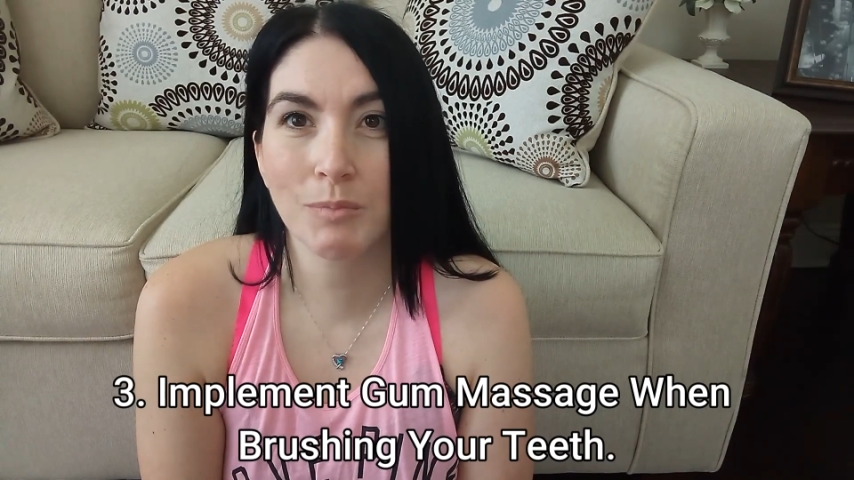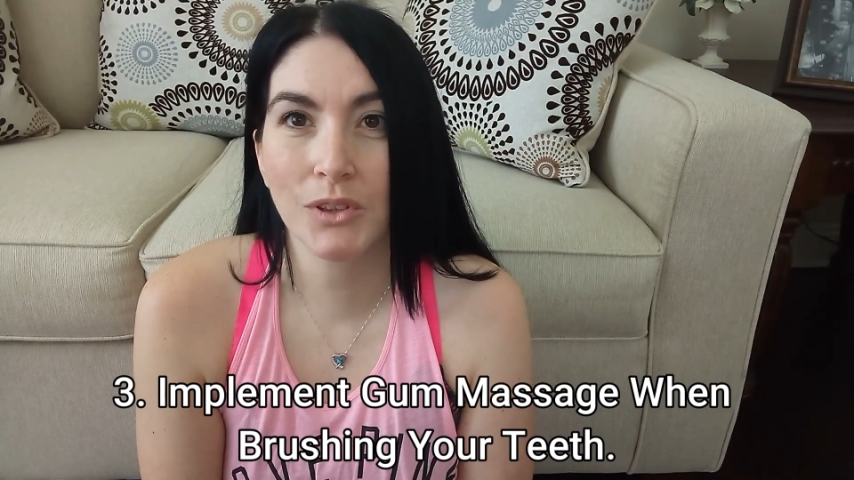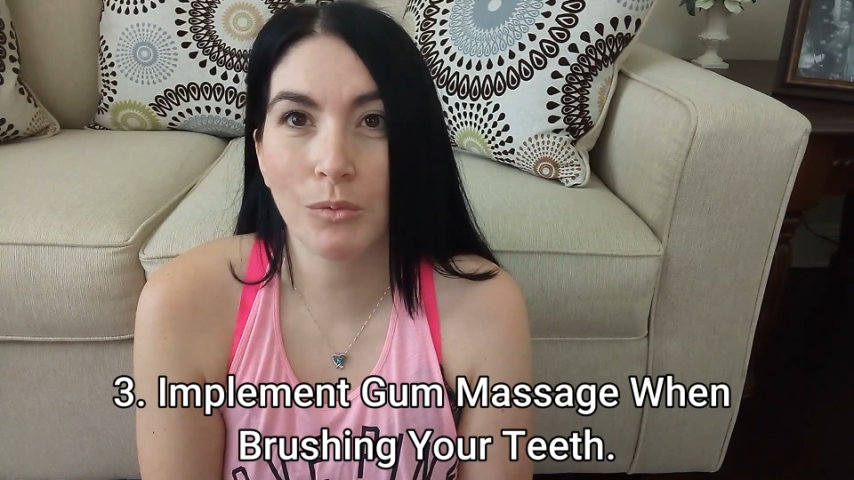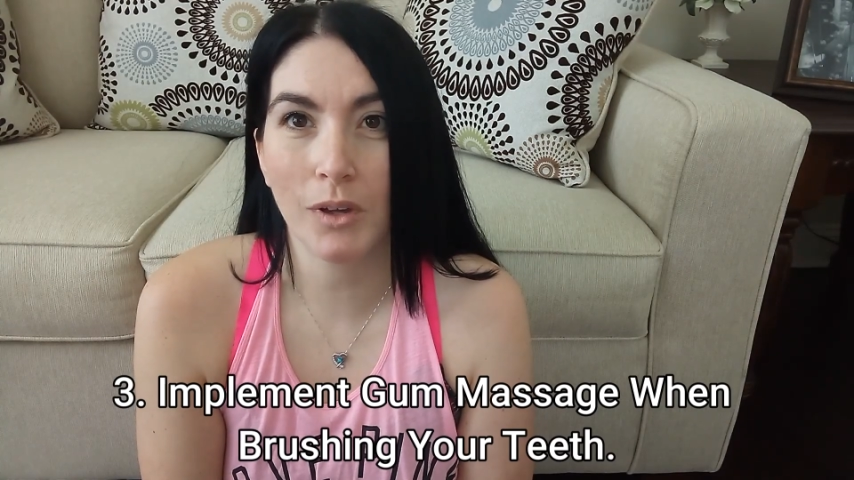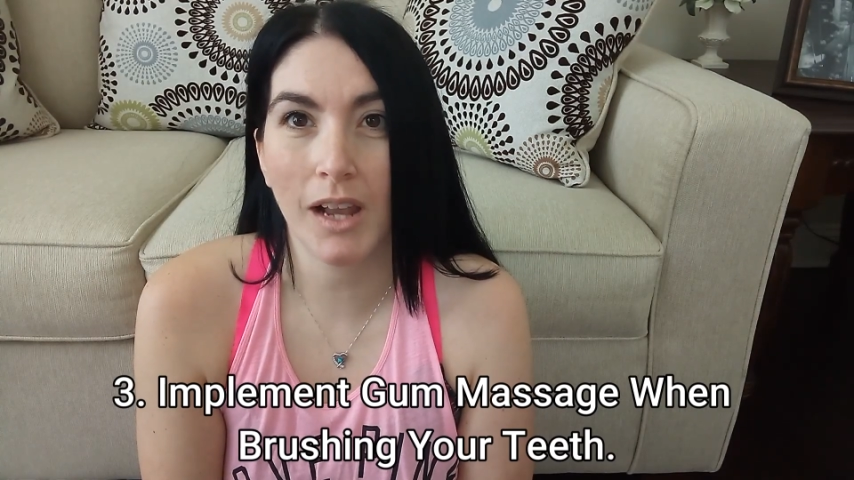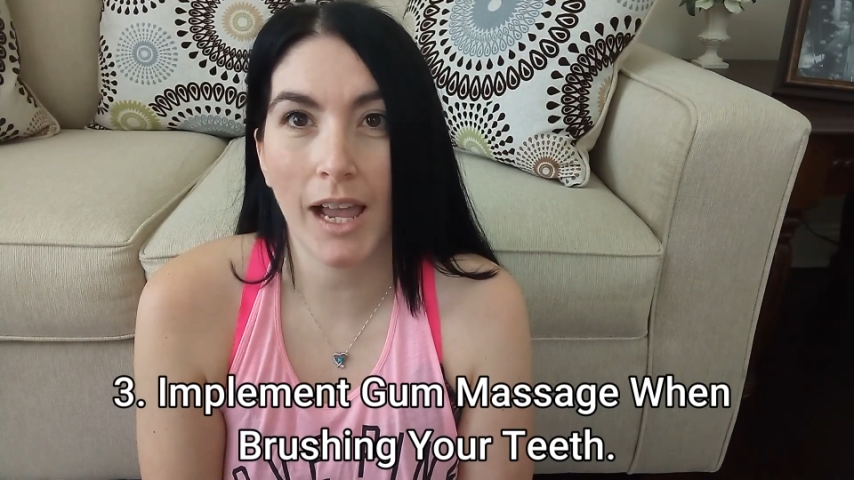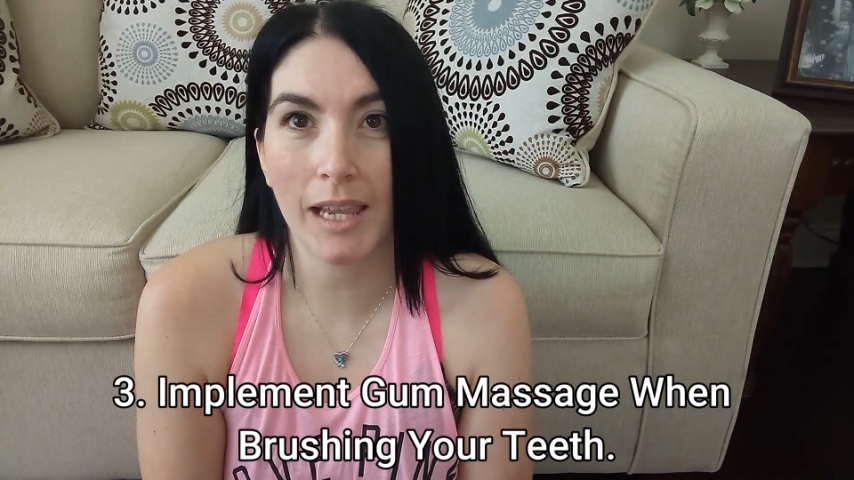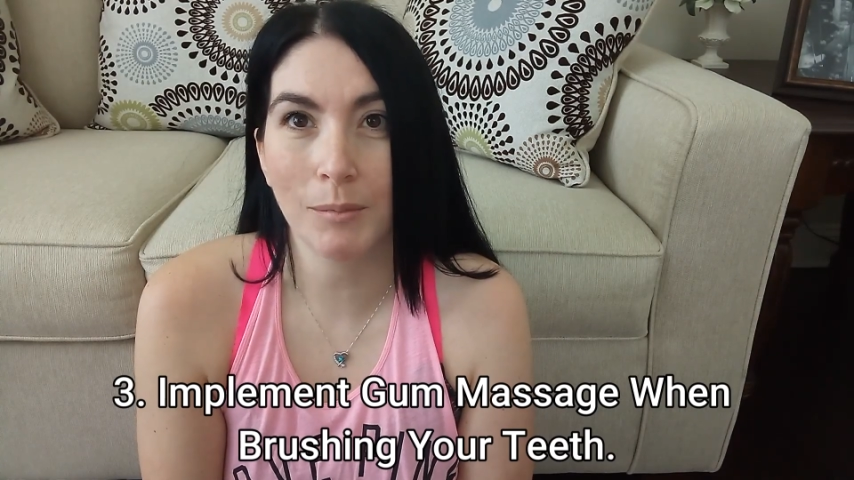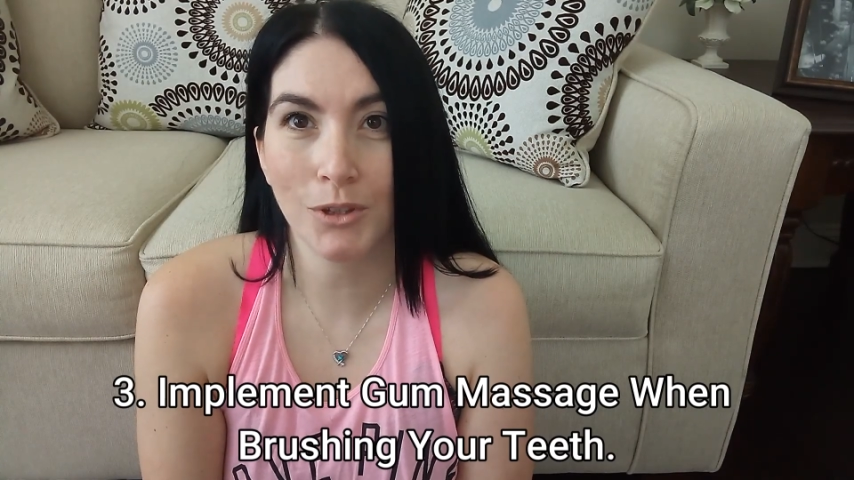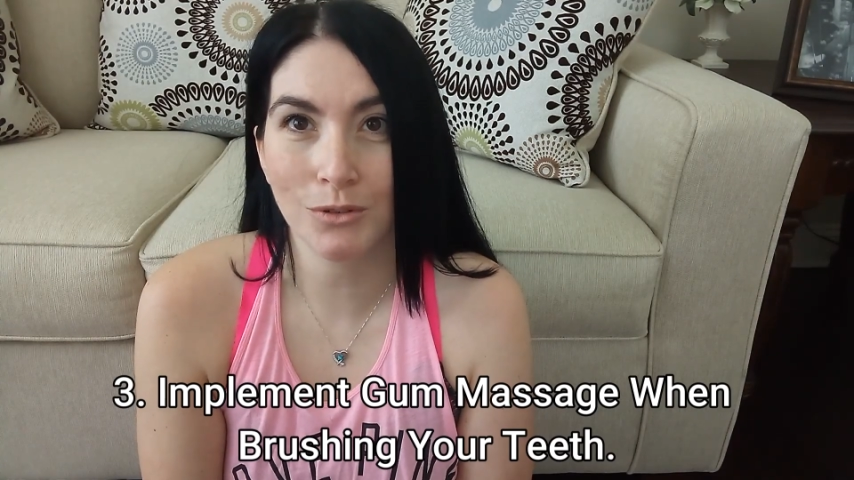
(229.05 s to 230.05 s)
but the one
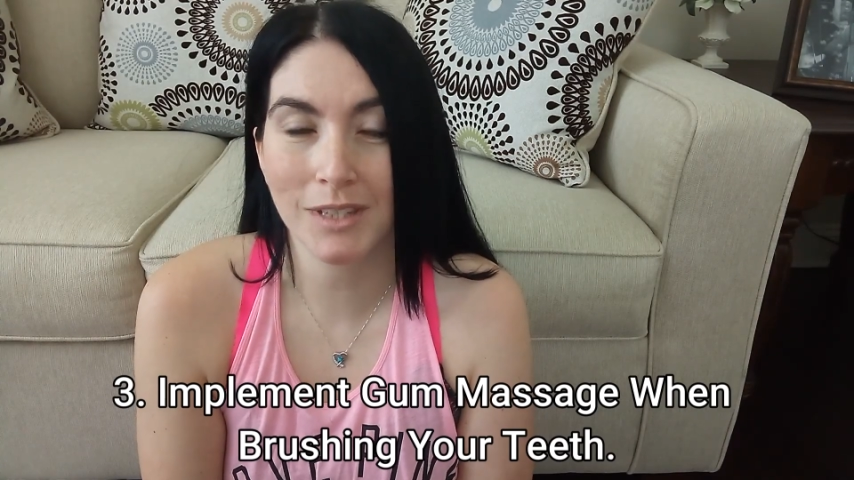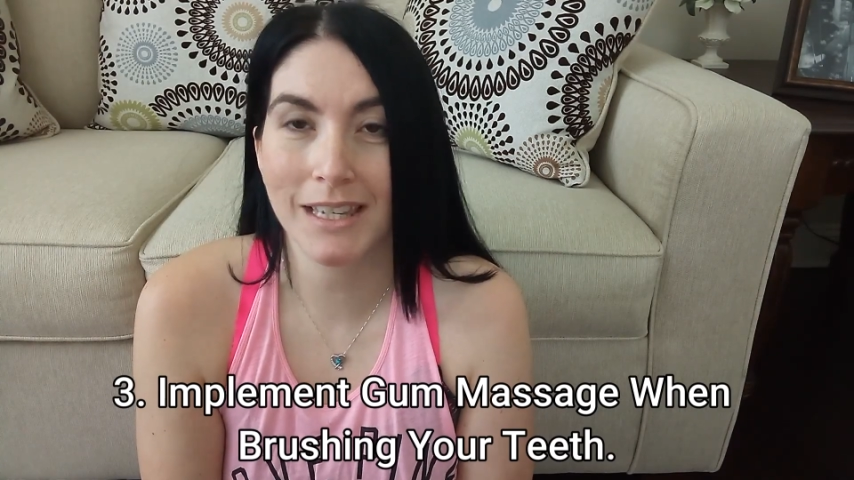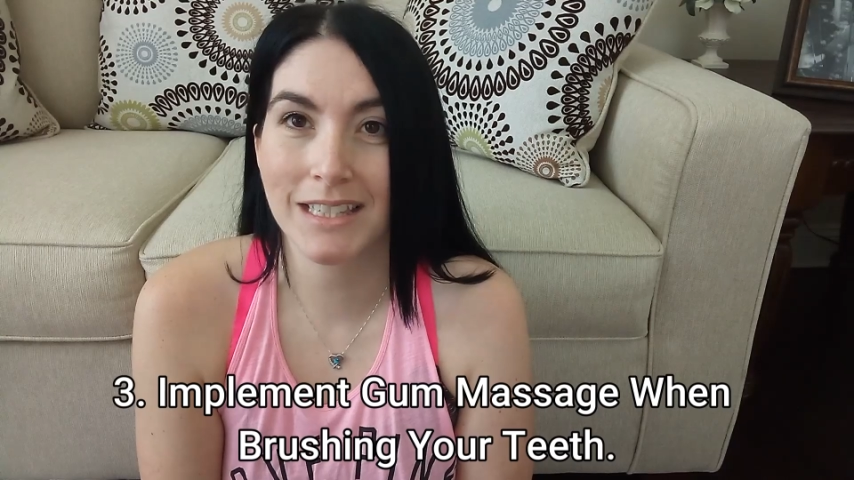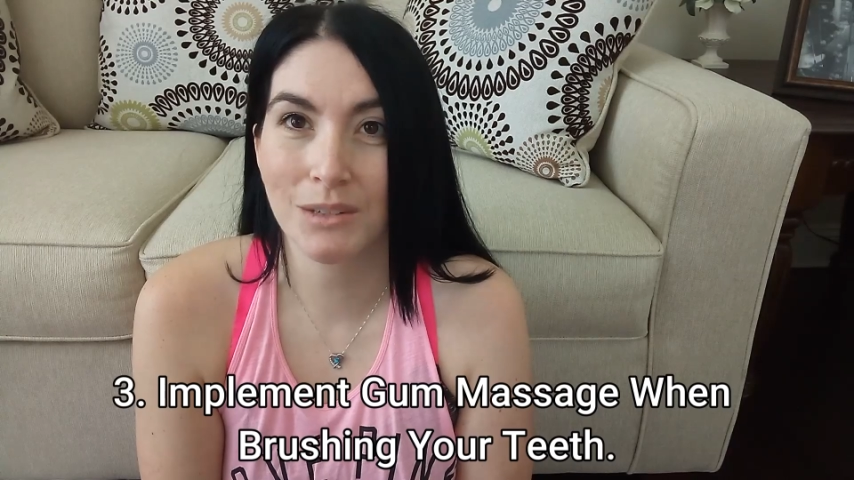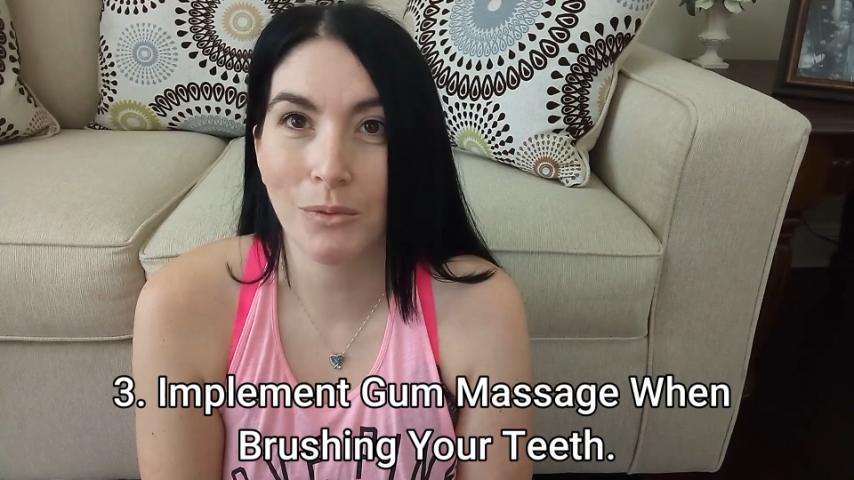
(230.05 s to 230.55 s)
I am using is the